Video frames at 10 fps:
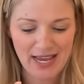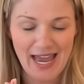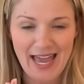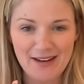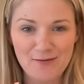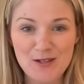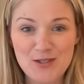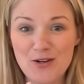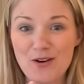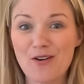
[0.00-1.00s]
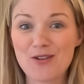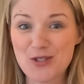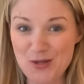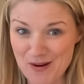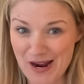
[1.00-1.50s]
And once you're
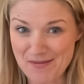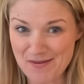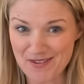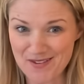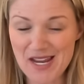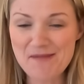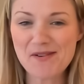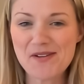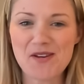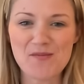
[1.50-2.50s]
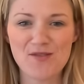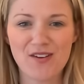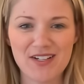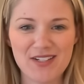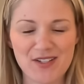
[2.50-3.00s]
super happy with your sample, you can move
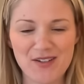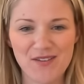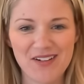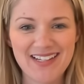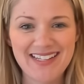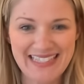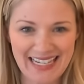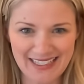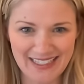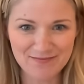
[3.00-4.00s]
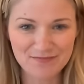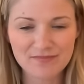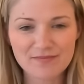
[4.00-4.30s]
on to selling.